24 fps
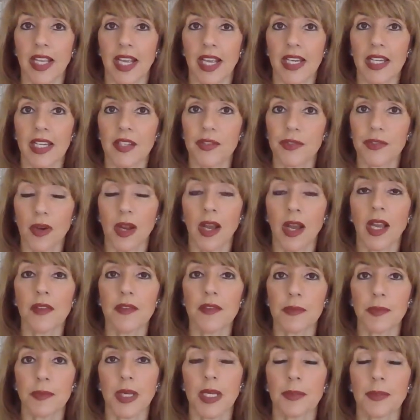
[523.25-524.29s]
that it
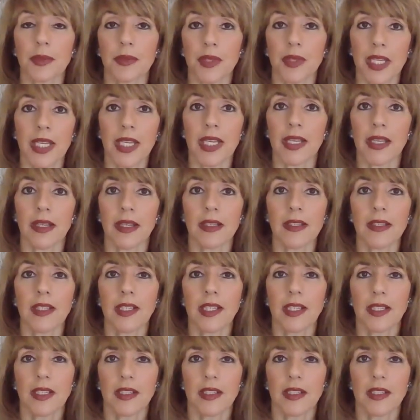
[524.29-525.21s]
drives people here